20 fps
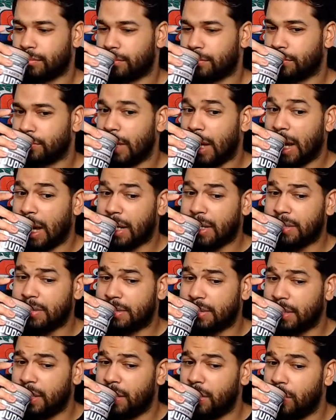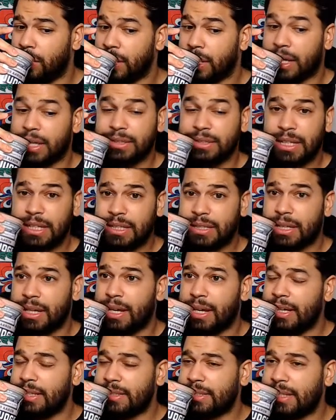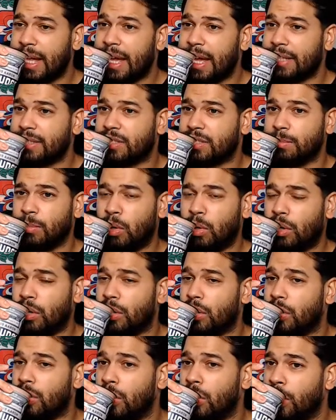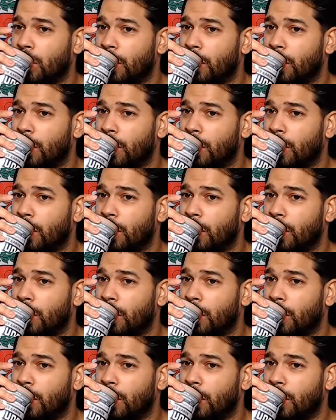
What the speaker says: I can see it because he's not small.